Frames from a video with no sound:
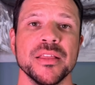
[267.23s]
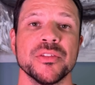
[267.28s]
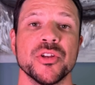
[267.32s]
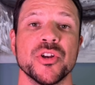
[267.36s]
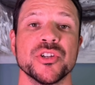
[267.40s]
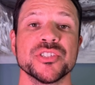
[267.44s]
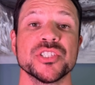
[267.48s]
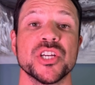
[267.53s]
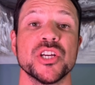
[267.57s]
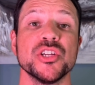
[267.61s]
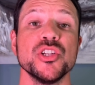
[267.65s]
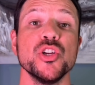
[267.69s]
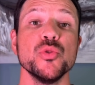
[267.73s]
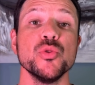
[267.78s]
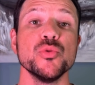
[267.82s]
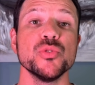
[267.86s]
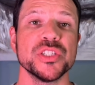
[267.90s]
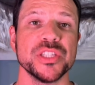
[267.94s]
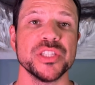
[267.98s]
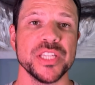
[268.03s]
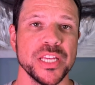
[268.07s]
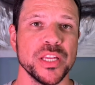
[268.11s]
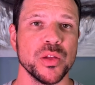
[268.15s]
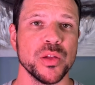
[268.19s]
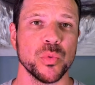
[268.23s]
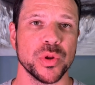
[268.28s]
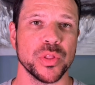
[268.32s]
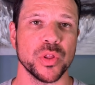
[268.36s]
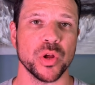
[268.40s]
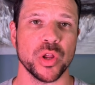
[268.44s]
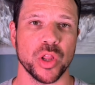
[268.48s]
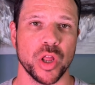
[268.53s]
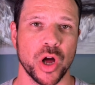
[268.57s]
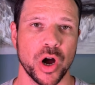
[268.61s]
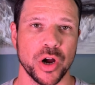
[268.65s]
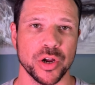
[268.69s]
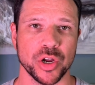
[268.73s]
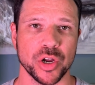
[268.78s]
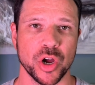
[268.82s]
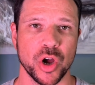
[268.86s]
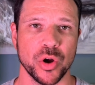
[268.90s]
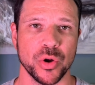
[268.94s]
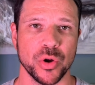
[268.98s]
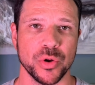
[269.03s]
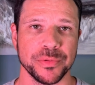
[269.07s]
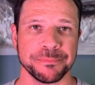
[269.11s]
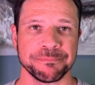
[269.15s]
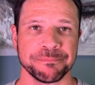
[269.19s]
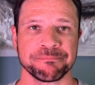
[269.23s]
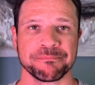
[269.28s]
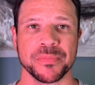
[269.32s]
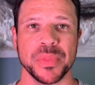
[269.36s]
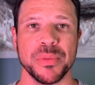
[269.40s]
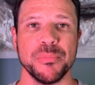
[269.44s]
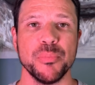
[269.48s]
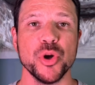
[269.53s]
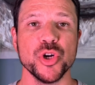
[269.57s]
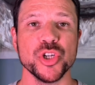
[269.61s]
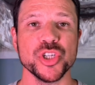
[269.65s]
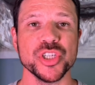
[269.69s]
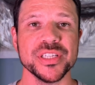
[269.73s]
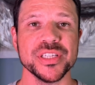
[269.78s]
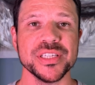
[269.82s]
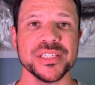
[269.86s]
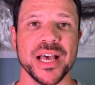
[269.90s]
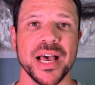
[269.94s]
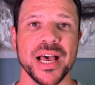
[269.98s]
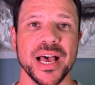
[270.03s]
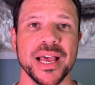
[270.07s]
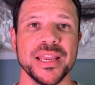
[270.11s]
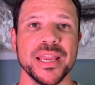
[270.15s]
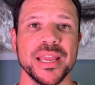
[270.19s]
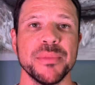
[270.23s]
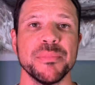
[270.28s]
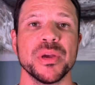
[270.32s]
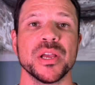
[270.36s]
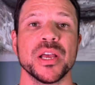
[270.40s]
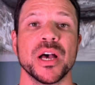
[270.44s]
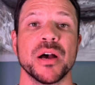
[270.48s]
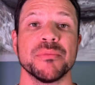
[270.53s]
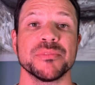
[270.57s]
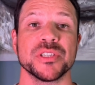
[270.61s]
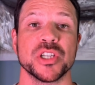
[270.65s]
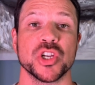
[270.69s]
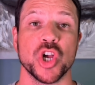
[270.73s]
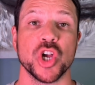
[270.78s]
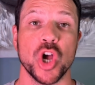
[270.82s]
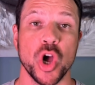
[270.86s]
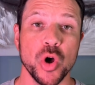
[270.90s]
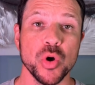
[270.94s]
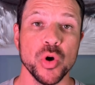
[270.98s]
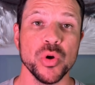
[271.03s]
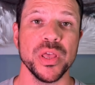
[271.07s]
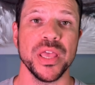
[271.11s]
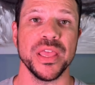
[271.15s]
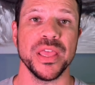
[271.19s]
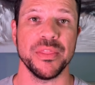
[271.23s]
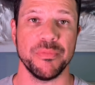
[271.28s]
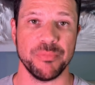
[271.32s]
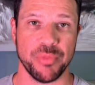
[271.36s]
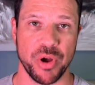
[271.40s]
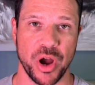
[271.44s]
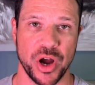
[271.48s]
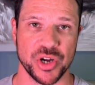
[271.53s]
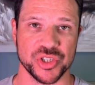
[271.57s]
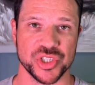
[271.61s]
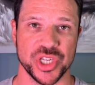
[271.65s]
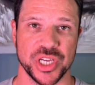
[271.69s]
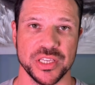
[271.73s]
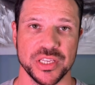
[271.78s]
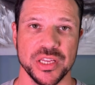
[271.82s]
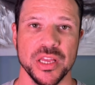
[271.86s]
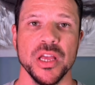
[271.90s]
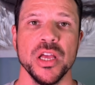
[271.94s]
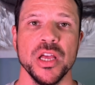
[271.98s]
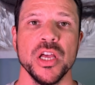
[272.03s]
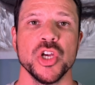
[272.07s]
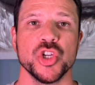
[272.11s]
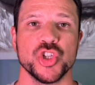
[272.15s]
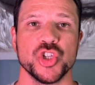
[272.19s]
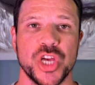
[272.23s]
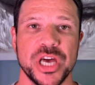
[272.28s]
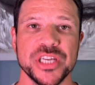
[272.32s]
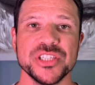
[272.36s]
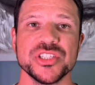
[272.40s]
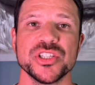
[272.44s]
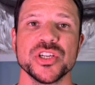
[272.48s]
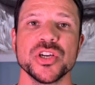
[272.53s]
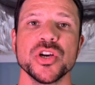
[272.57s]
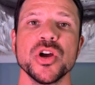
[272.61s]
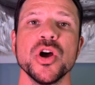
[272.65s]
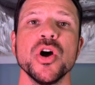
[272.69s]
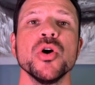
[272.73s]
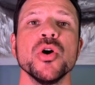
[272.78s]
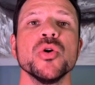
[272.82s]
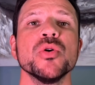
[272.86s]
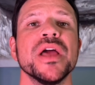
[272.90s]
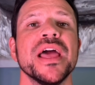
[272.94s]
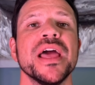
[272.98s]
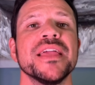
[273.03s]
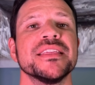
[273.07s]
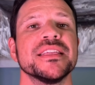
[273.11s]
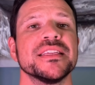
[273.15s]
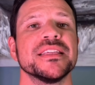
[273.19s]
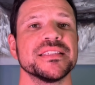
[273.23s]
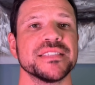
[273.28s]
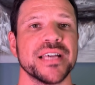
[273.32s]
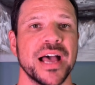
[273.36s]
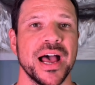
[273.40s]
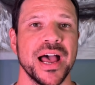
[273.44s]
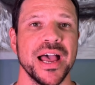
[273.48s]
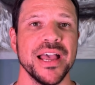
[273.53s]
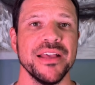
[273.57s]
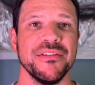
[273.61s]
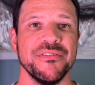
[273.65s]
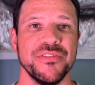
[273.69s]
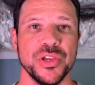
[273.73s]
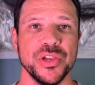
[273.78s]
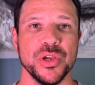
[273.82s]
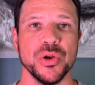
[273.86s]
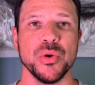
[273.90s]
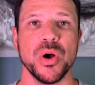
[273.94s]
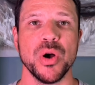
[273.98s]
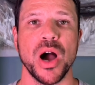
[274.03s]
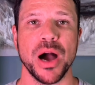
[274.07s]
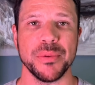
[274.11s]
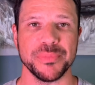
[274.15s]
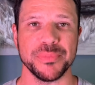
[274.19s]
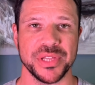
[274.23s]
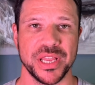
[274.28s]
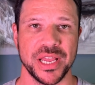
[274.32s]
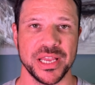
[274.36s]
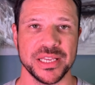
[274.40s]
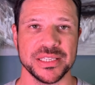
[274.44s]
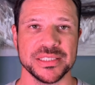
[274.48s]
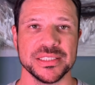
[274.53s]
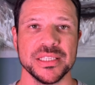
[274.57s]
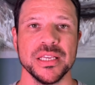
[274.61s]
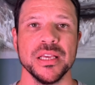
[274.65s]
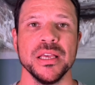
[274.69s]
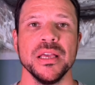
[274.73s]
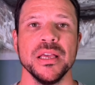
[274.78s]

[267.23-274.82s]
There's a new sync with Claude Code. Push a design and becomes a code in the project. Change the code and the design view updates.